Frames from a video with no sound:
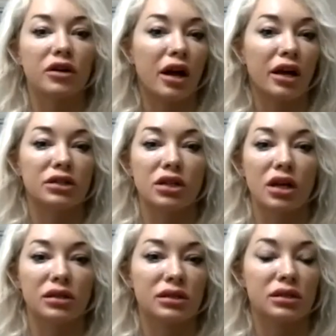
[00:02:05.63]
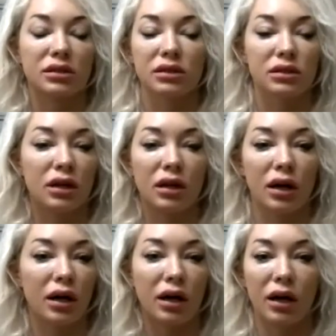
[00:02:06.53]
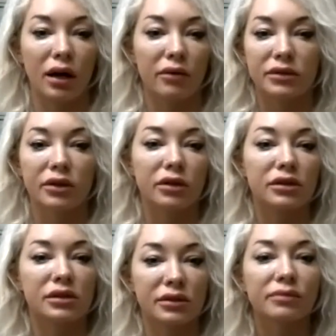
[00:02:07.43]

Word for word: and just I, I was hooked.